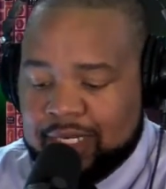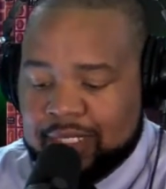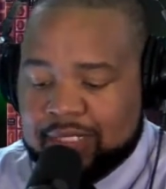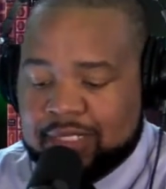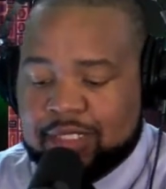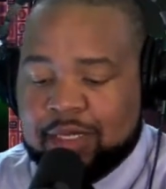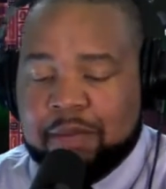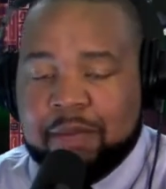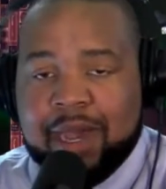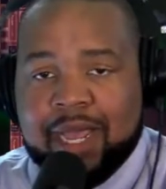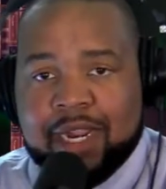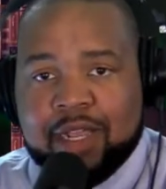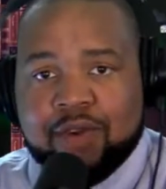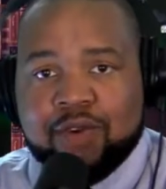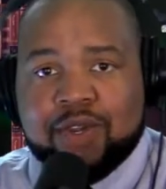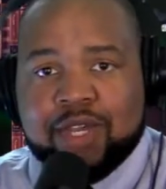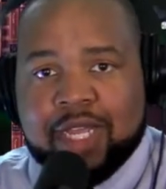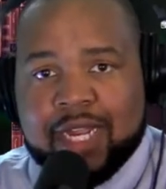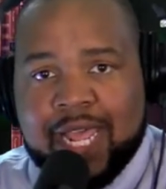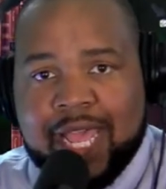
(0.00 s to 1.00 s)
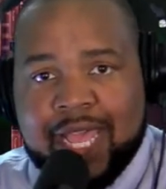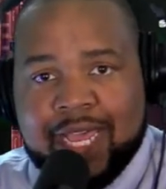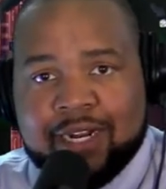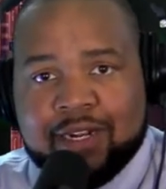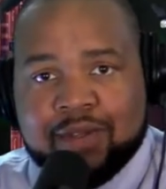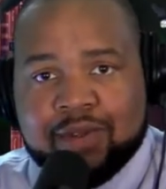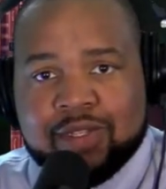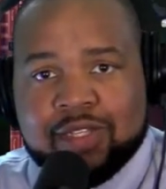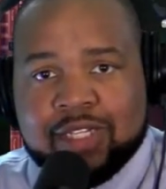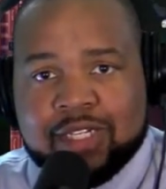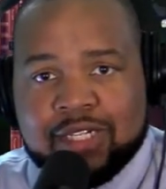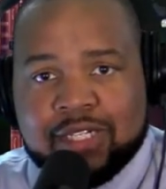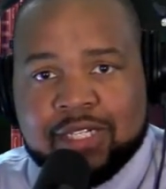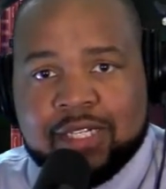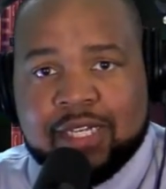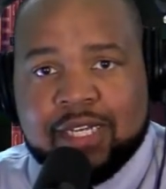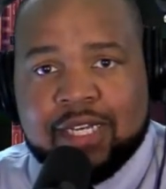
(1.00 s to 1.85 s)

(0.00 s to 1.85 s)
somebody who can handle the